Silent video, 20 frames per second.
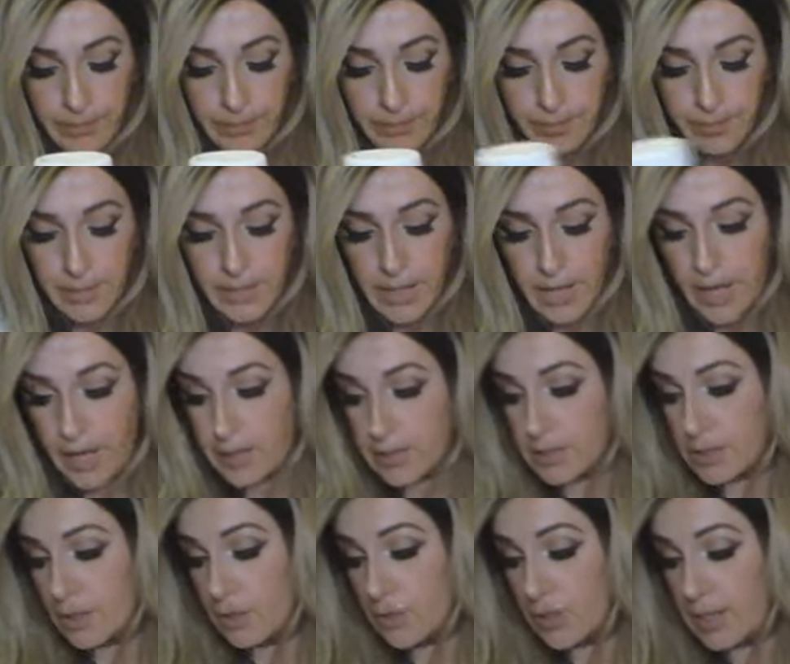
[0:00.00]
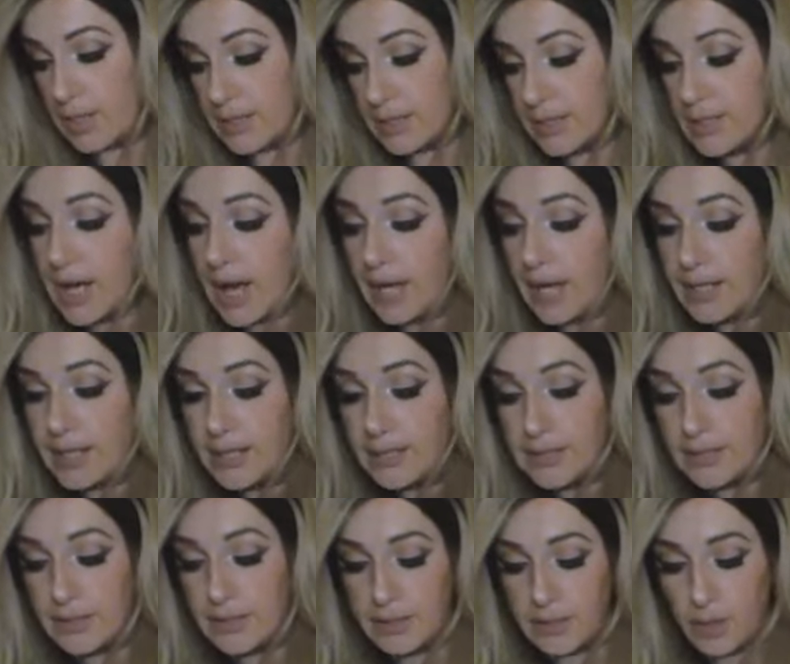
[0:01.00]
But yeah, so he's not
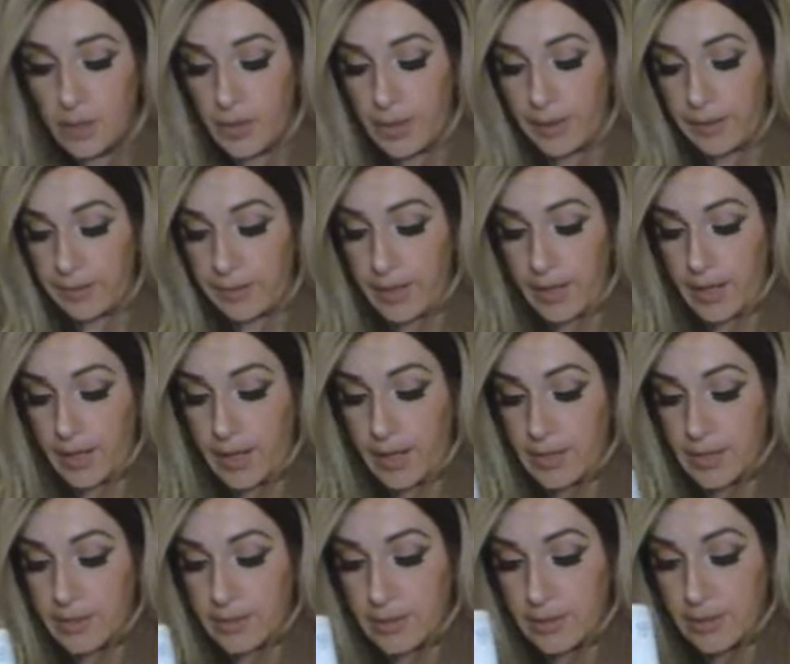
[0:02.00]
easy to deal with, and